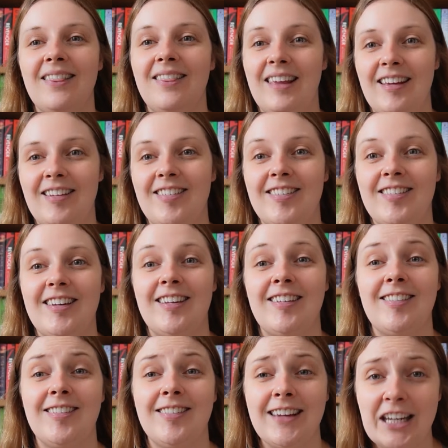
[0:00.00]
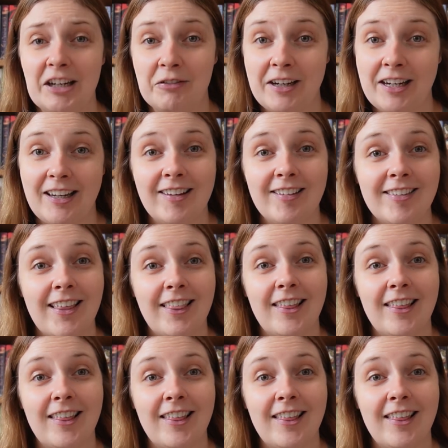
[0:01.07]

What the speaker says: this series